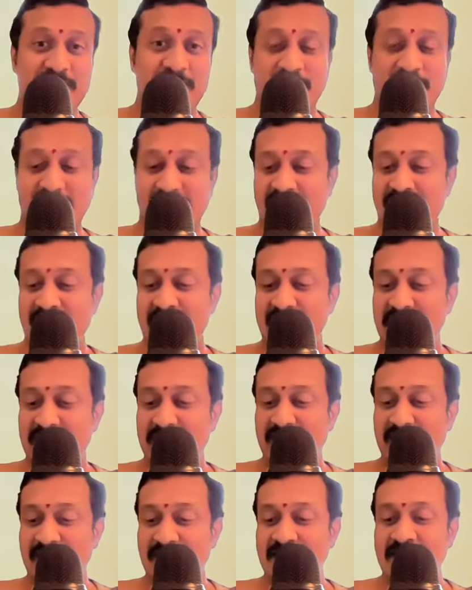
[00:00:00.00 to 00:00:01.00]
Okay.
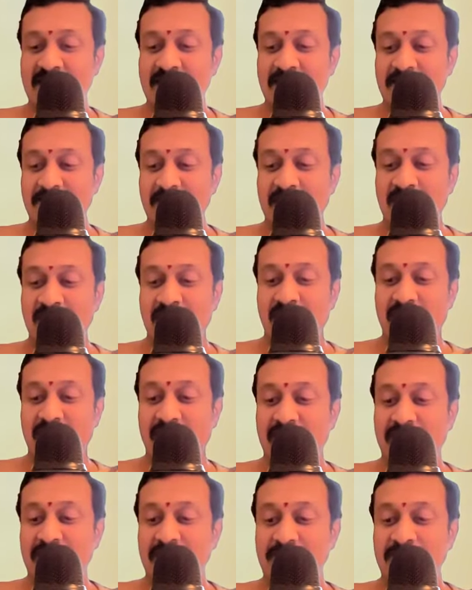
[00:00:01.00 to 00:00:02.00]
Here,
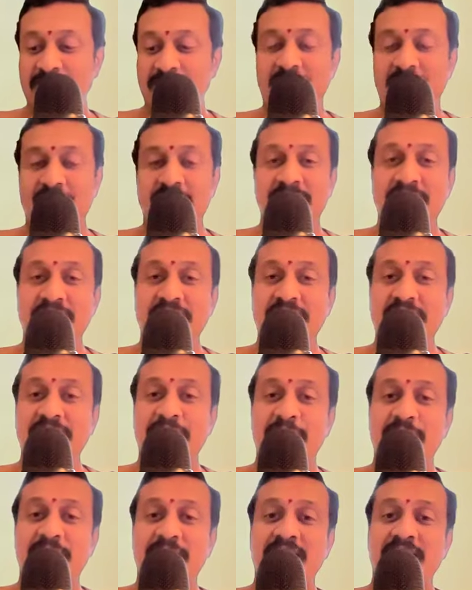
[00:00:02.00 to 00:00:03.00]
we are seeing
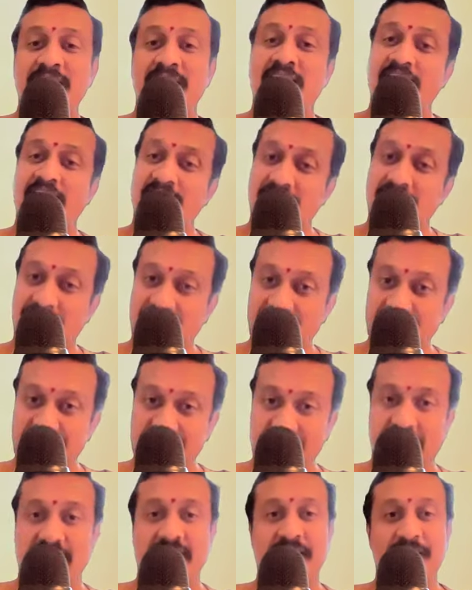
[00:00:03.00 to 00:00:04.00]
the word
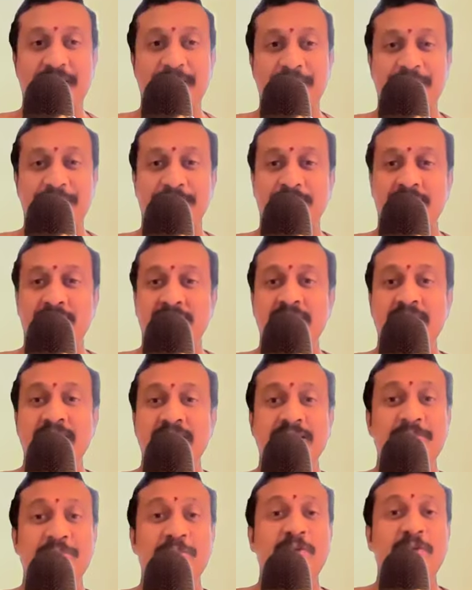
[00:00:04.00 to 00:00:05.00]
harikeshaya.
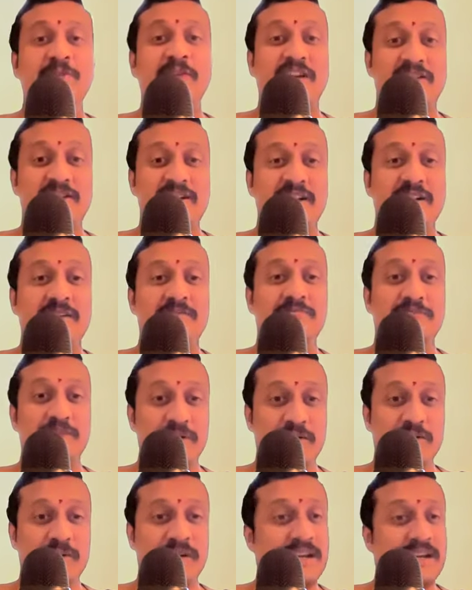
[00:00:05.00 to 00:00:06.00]
Namo
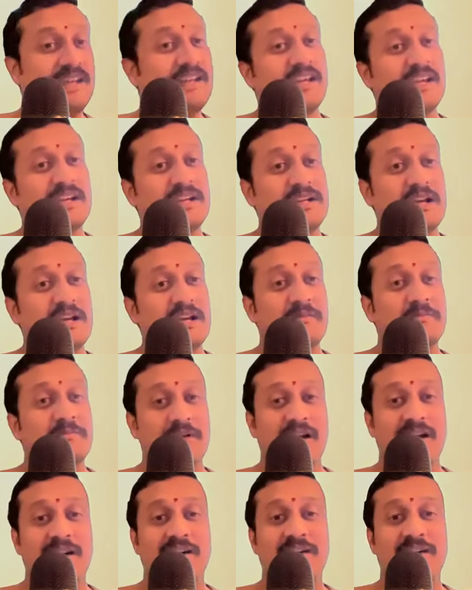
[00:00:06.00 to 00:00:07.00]
vrikshebhyo
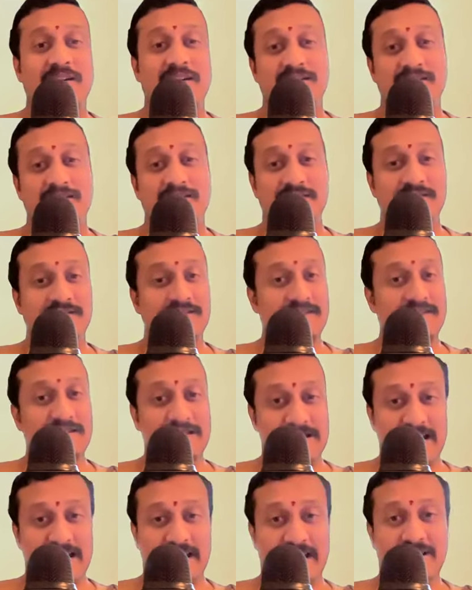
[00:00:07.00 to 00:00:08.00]
harikeshebhyaha.
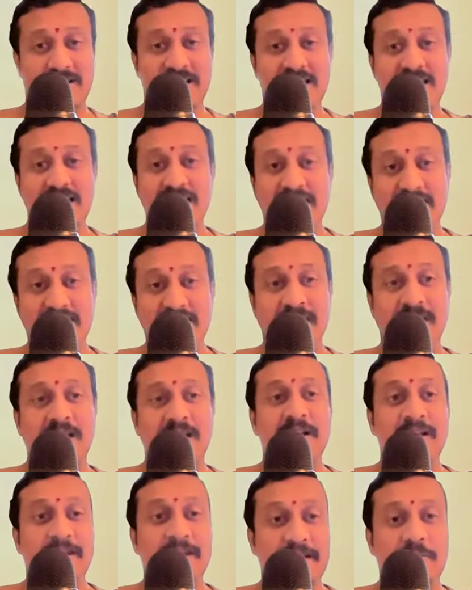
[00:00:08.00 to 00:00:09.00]
There.
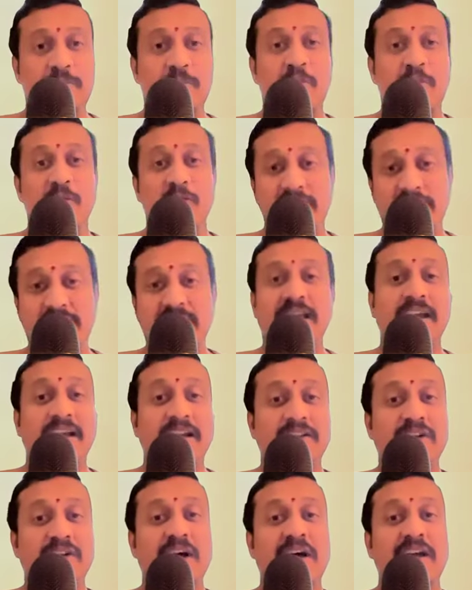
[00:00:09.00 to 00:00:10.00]
Here, Namo
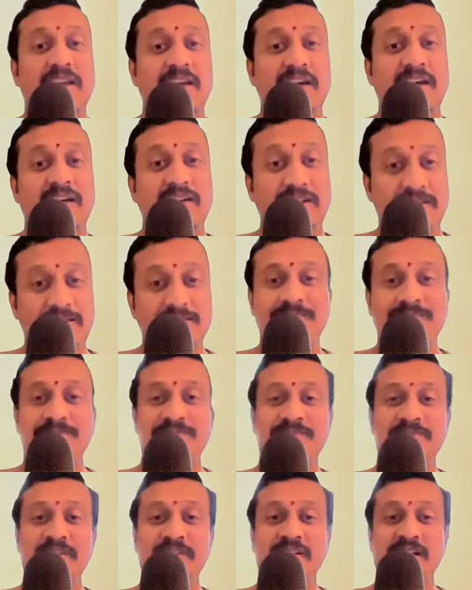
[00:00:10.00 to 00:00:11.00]
harikeshaya.
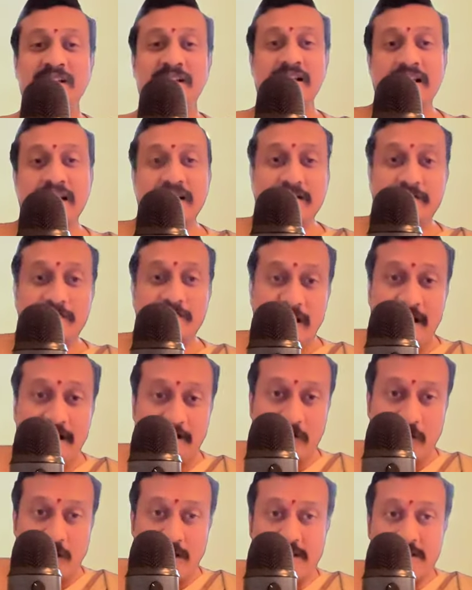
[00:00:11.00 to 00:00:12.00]
We
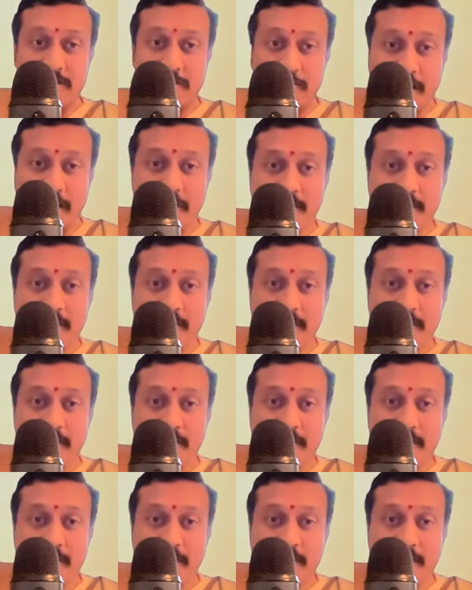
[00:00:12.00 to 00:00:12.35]
are calling